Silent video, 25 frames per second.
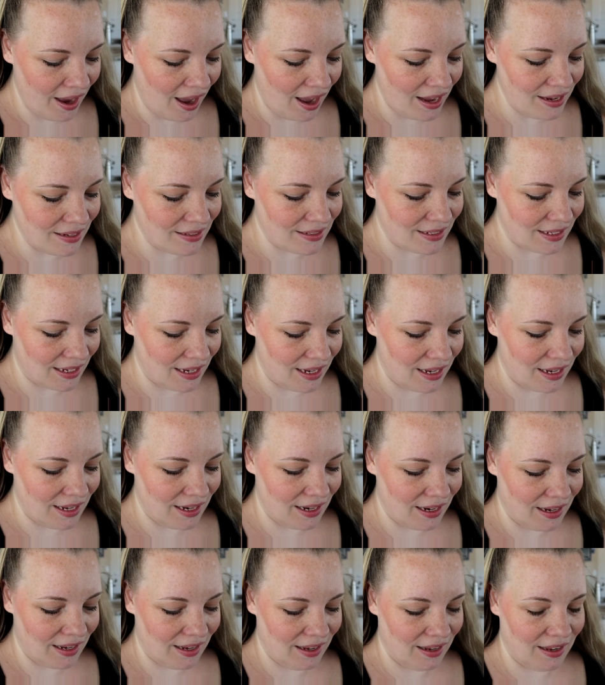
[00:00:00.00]
I
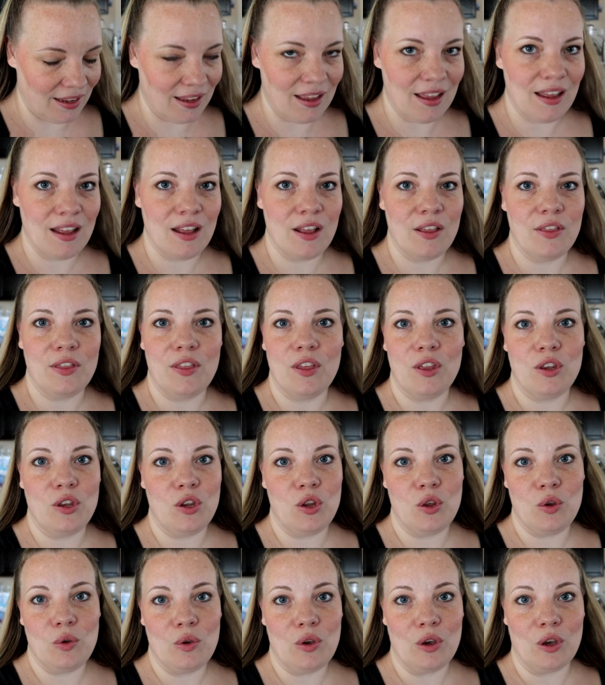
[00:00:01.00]
did the
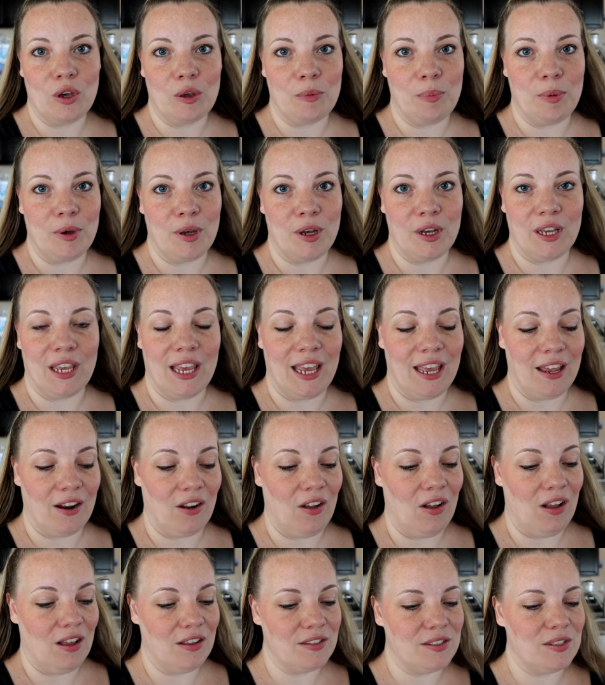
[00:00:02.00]
new cookbook at
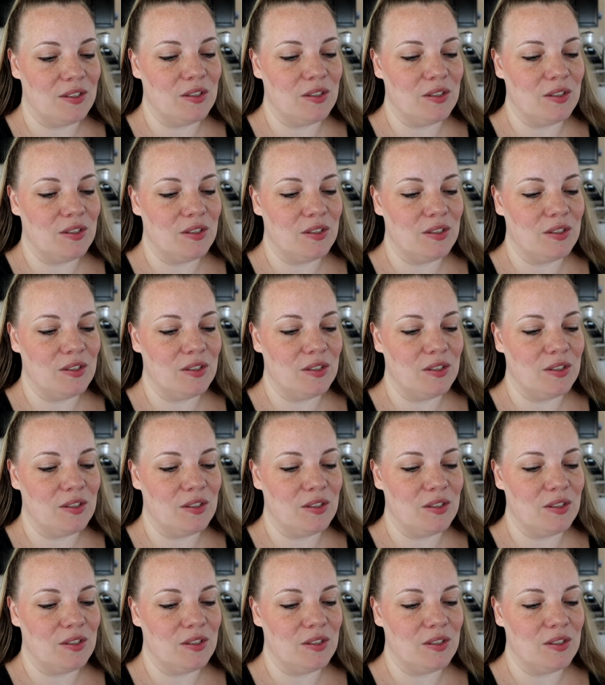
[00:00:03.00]
all.